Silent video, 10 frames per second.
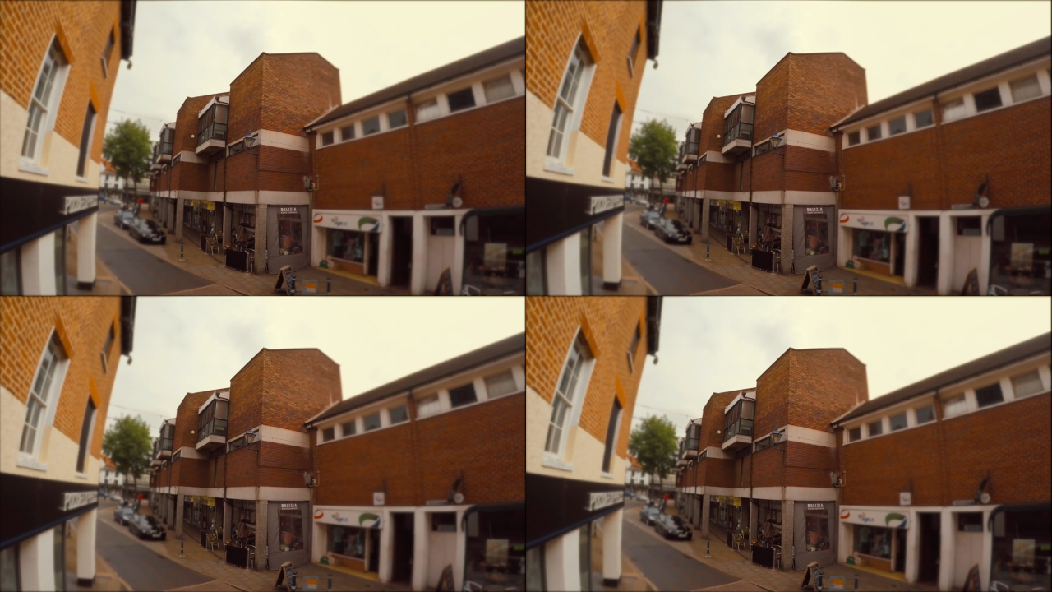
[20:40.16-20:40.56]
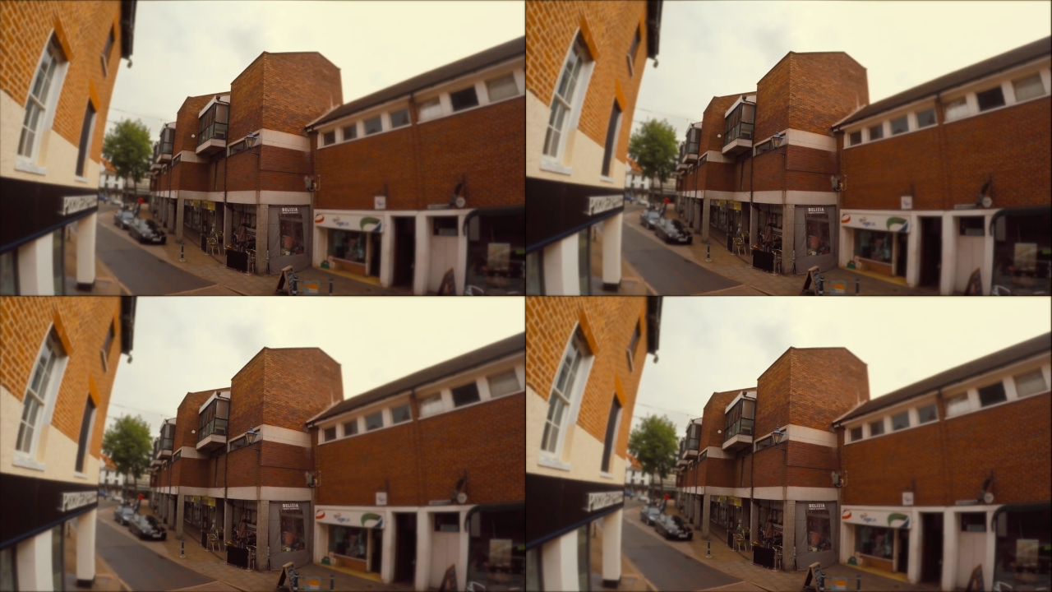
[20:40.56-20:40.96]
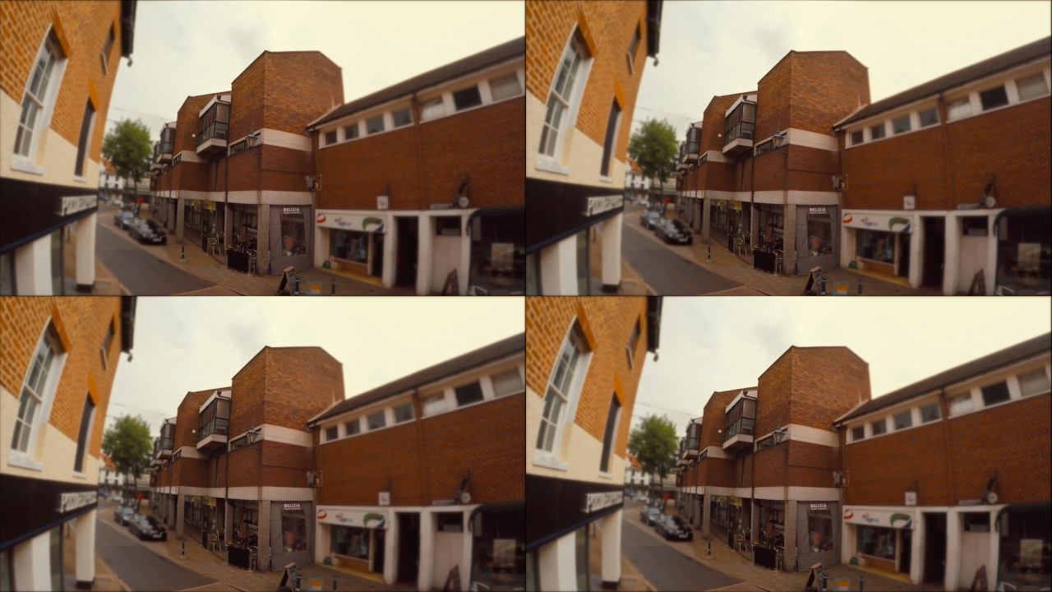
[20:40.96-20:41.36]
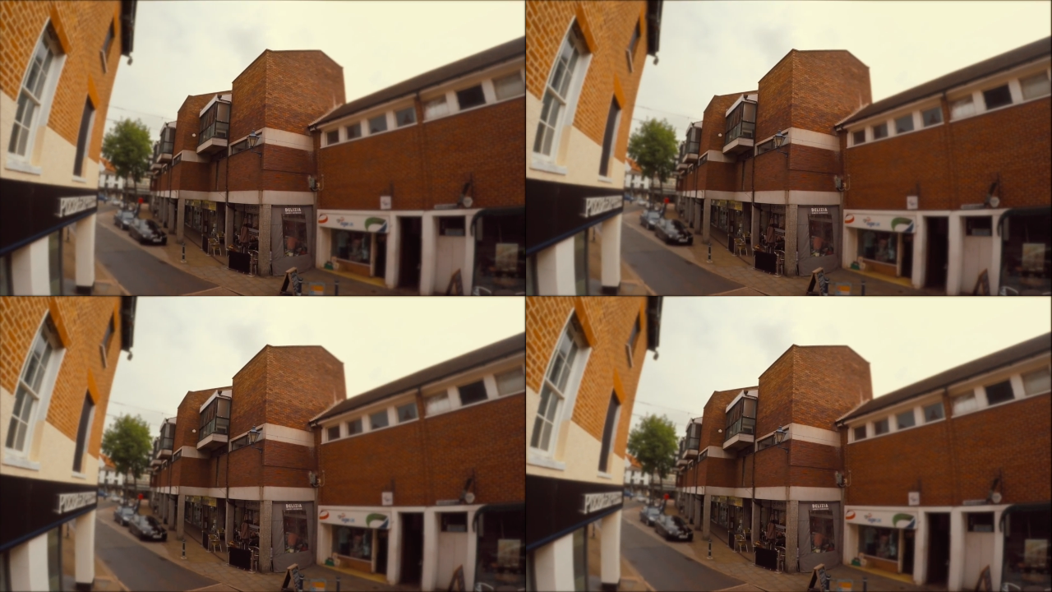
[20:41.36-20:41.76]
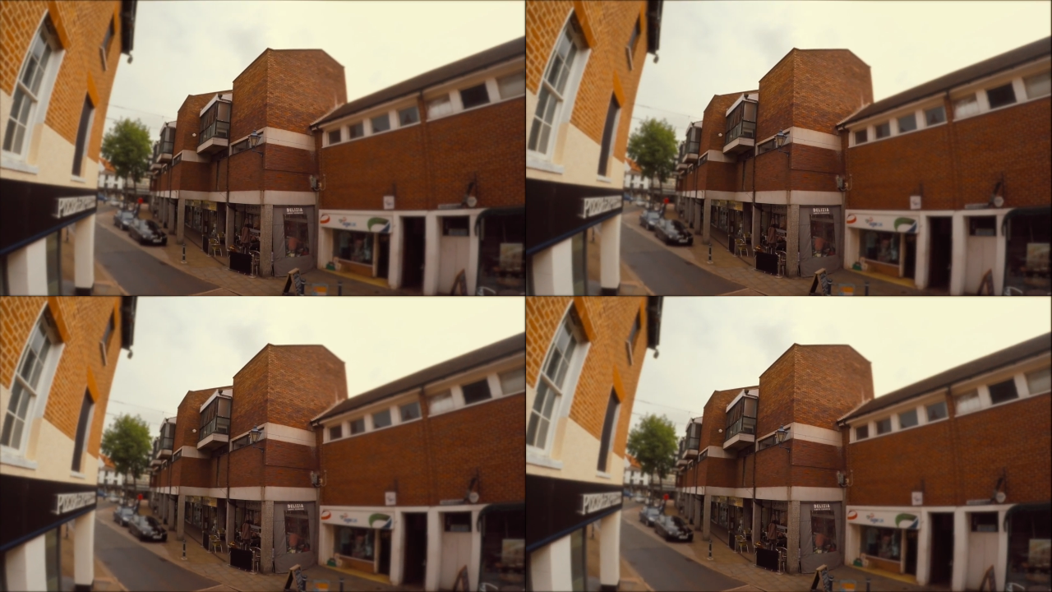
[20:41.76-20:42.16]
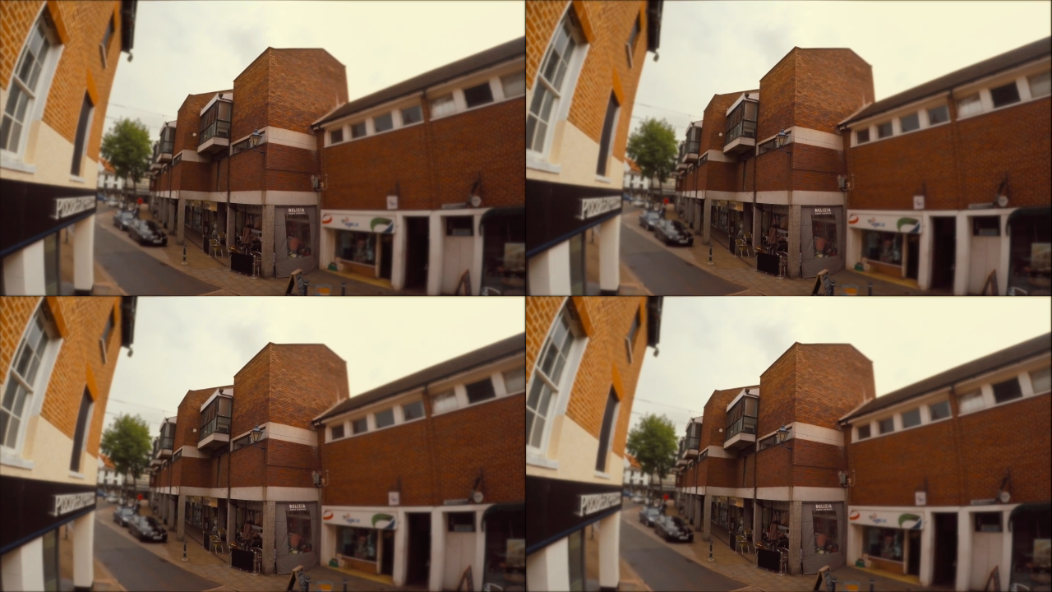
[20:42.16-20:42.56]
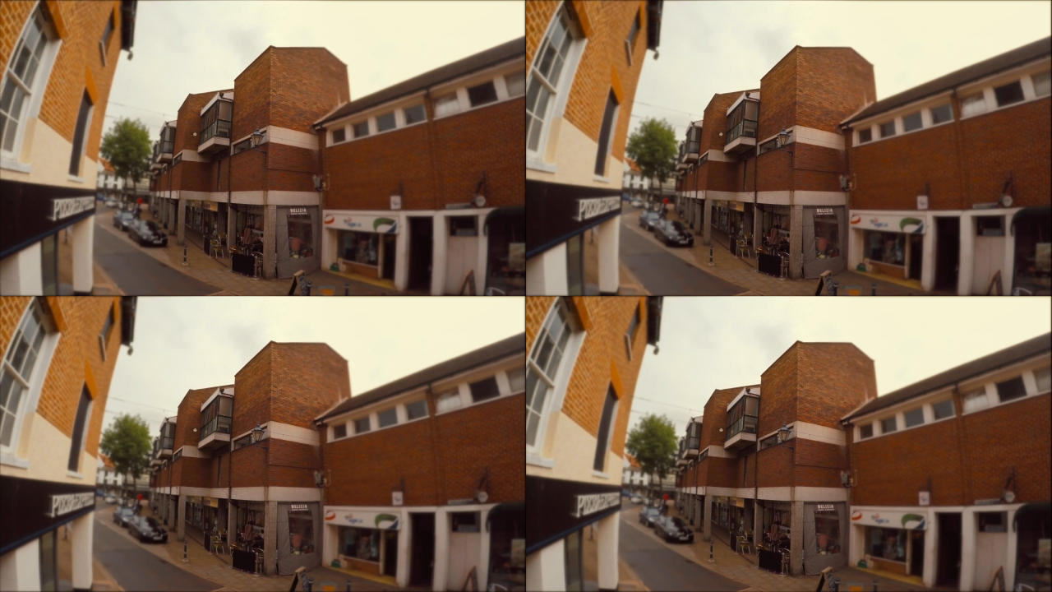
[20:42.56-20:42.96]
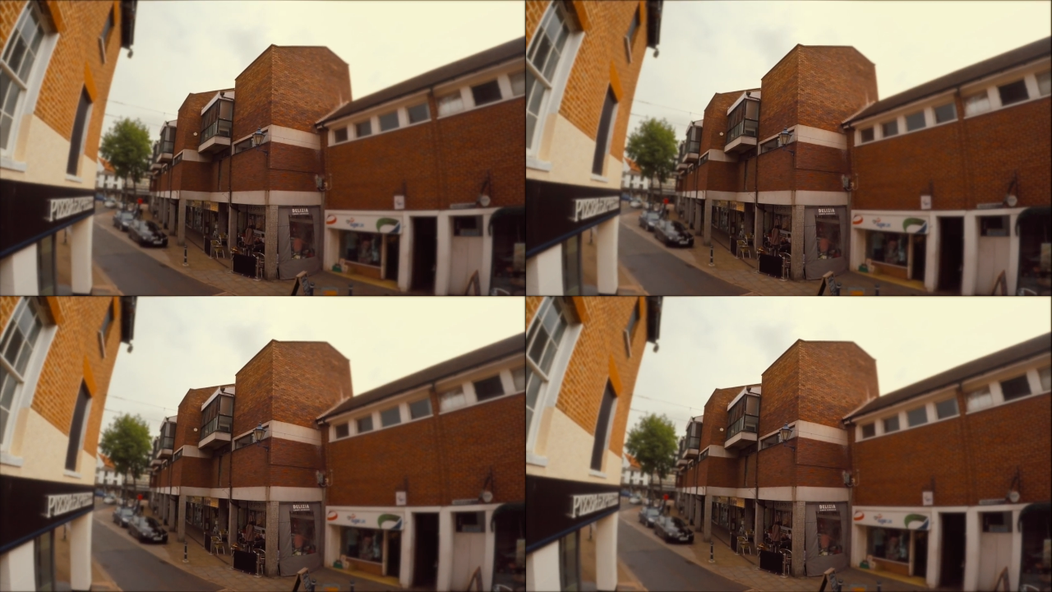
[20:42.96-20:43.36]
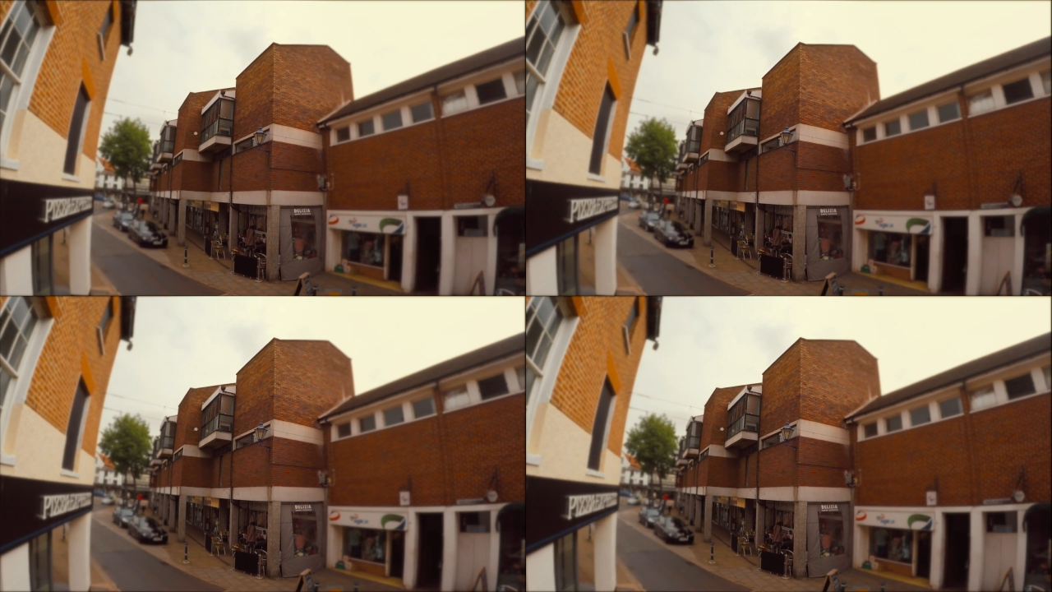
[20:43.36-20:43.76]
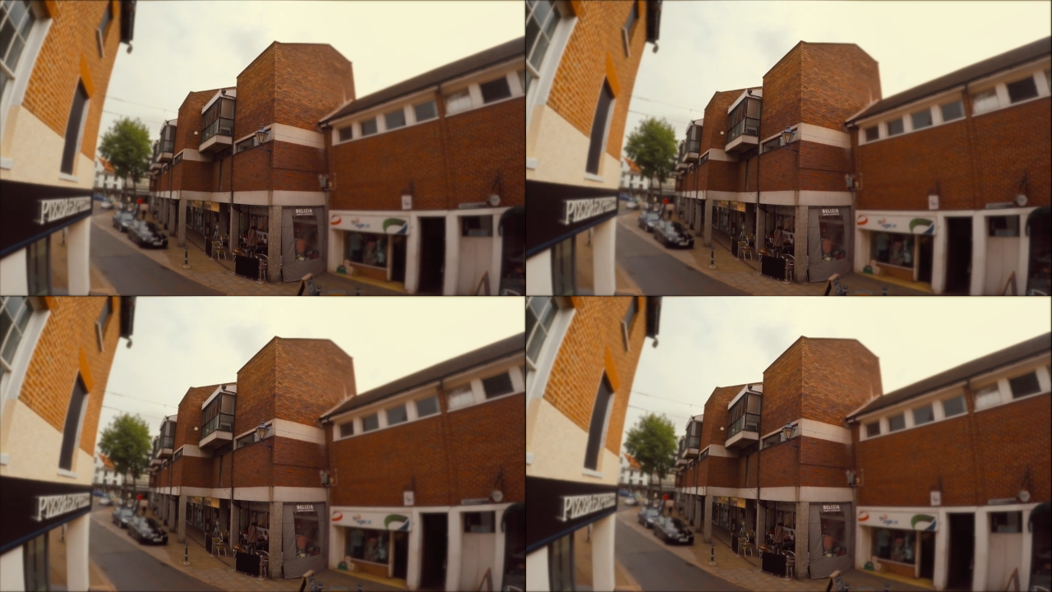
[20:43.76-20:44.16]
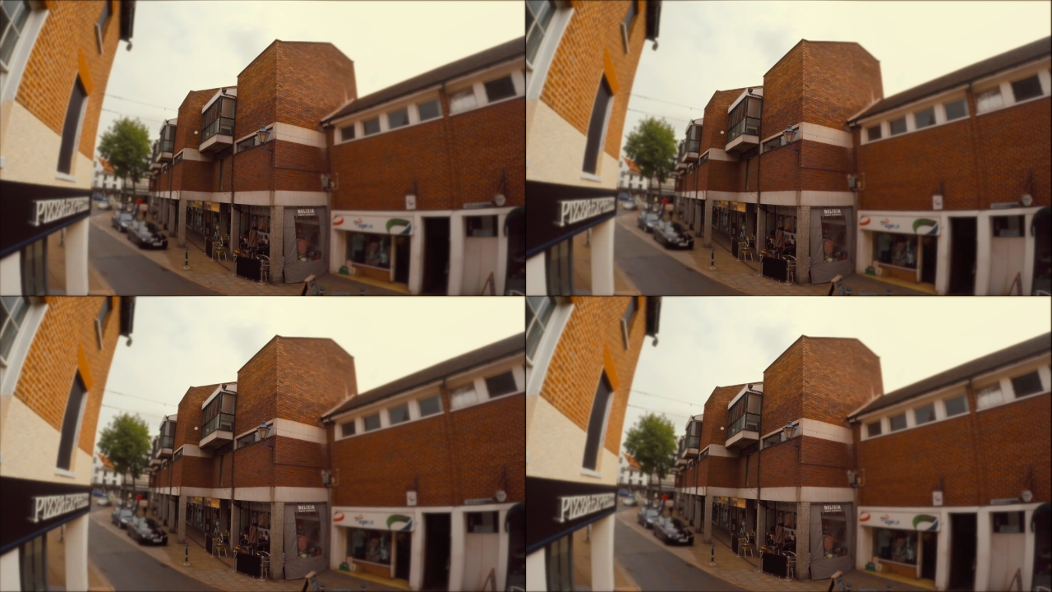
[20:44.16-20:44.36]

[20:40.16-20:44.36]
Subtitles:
No face is visible, so there are no lips to read.